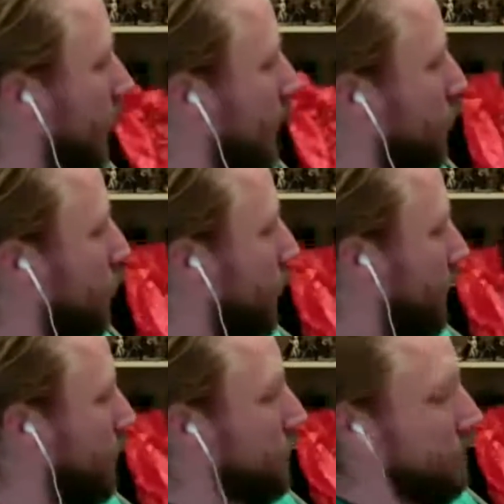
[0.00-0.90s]
Ren
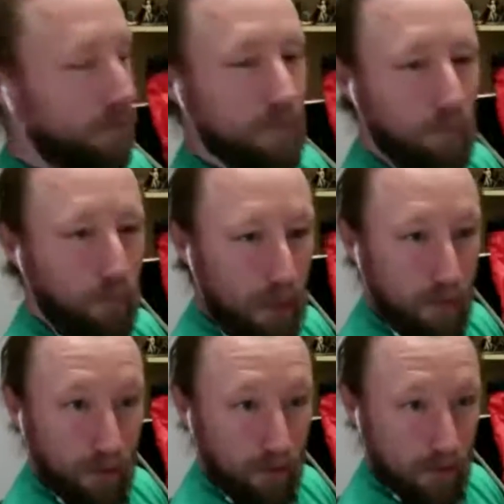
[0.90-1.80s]
blade
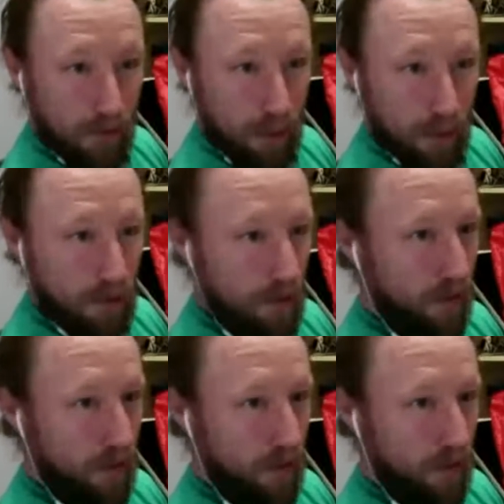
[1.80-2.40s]
builders lightsaber.